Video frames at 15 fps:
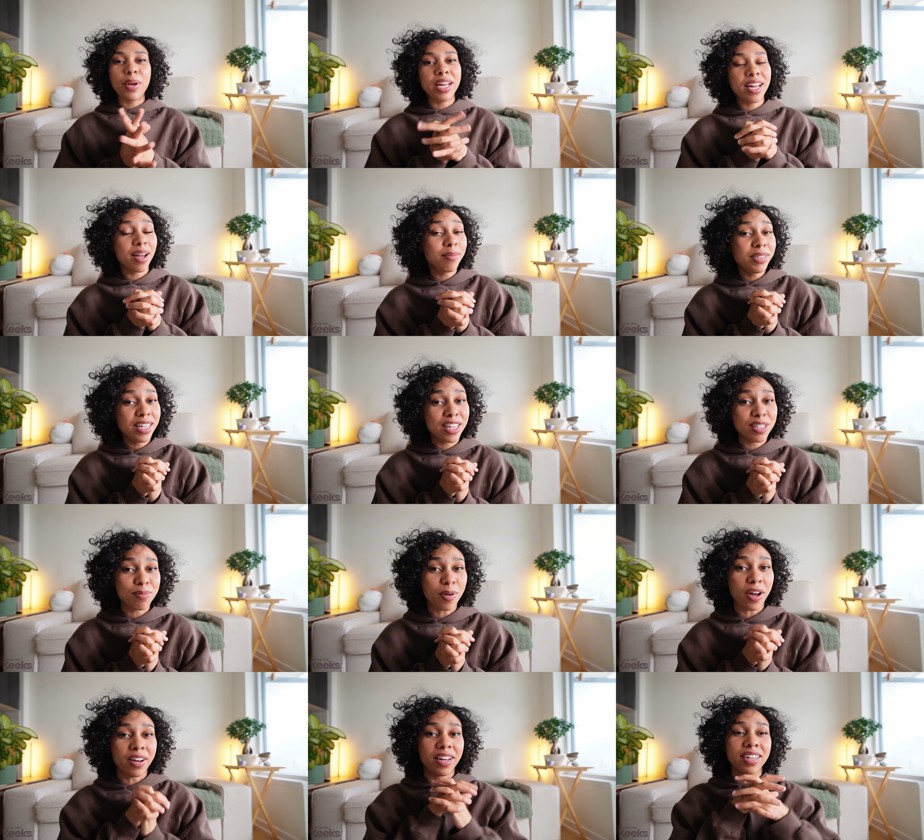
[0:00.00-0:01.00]
when it comes to this
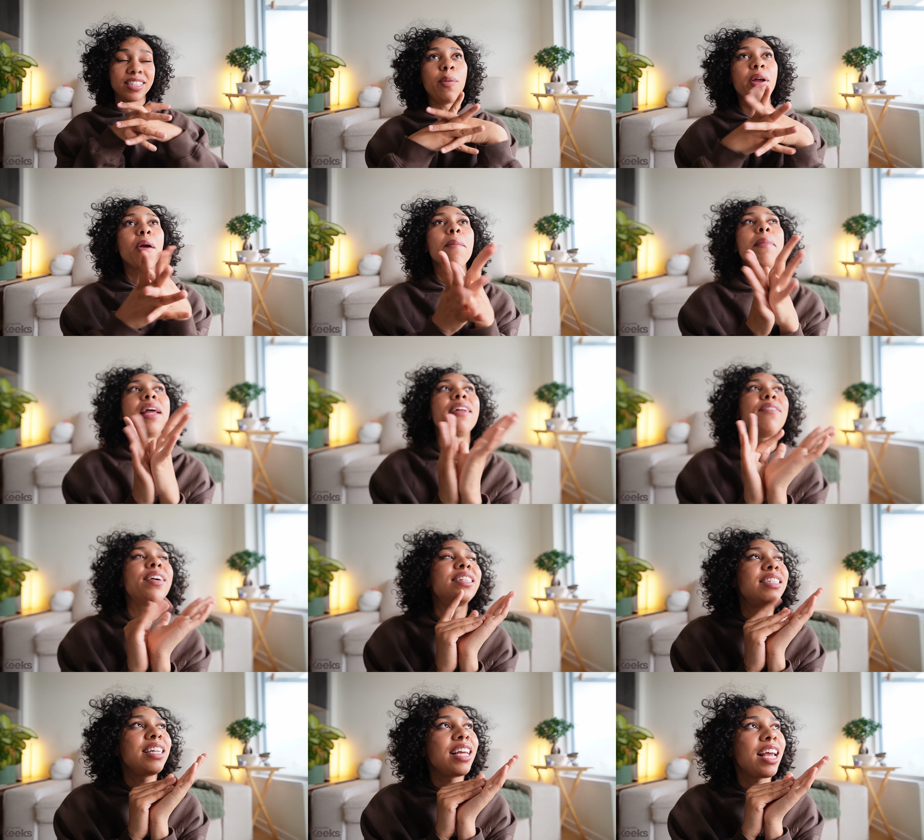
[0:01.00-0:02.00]
product, we are
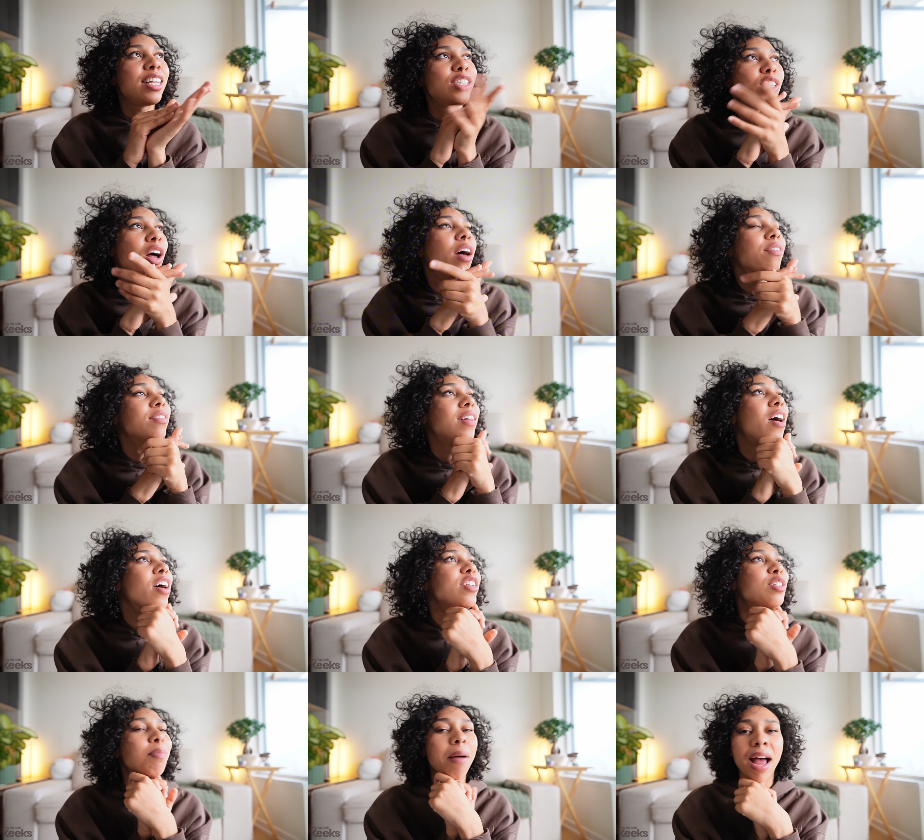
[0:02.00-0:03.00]
manifesting a soft
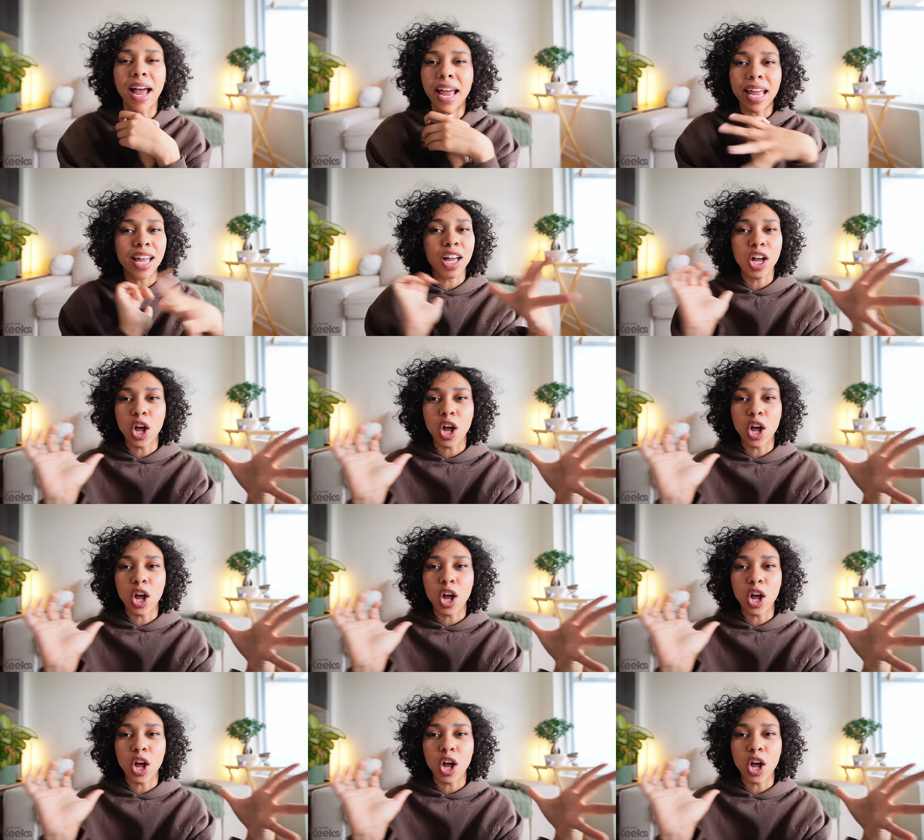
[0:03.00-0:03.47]
launch by